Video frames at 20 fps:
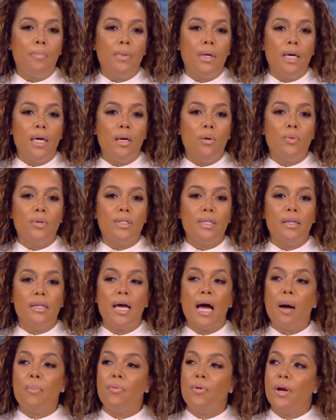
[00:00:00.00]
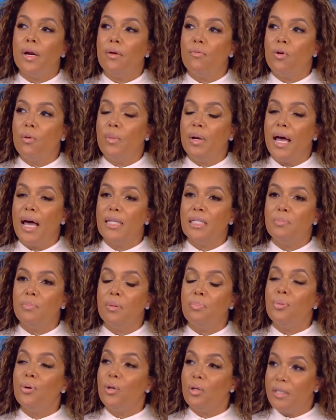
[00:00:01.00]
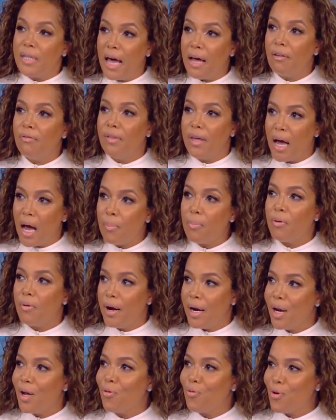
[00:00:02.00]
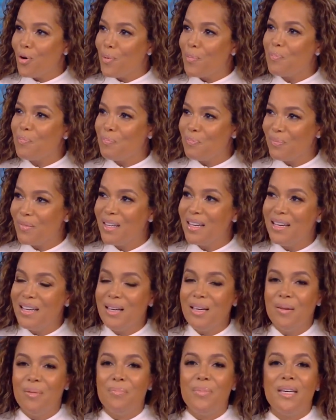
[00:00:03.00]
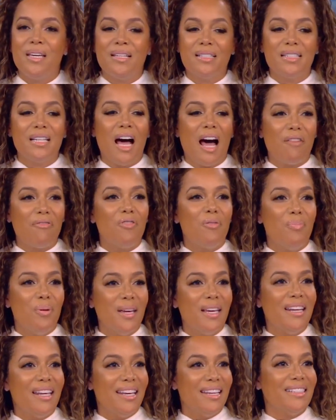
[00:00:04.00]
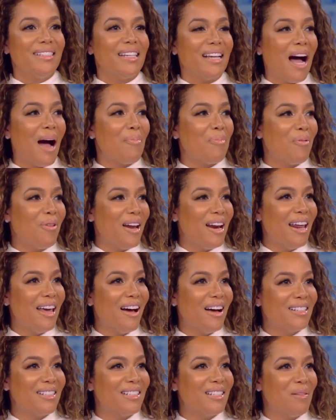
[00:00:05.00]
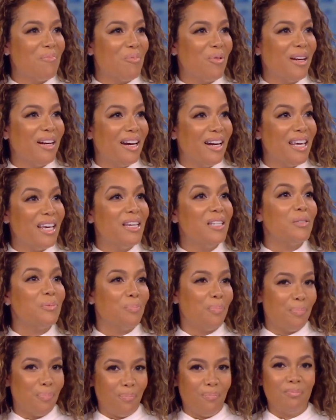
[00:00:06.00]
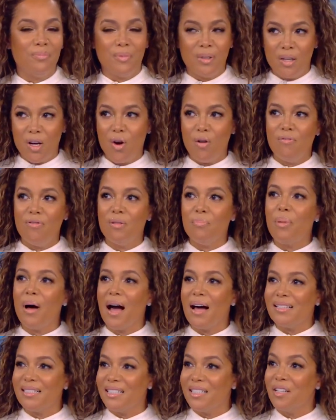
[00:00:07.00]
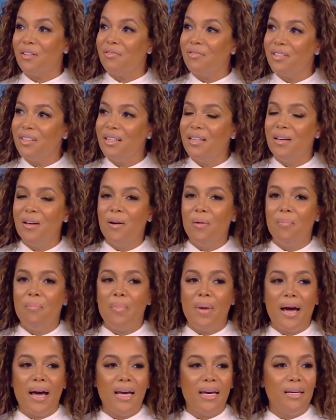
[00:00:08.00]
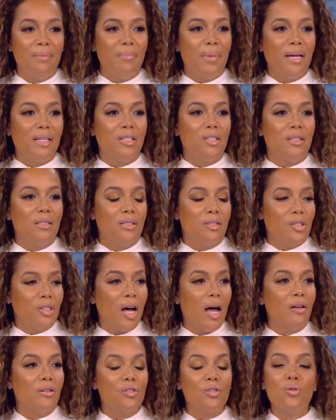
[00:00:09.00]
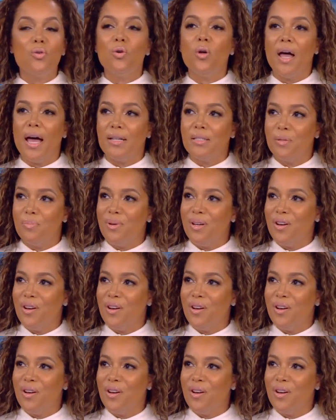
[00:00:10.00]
he was in the operating room and had to be pulled out of the operating room because, God forbid, he's operating on someone and he's COVID positive. My child's school had to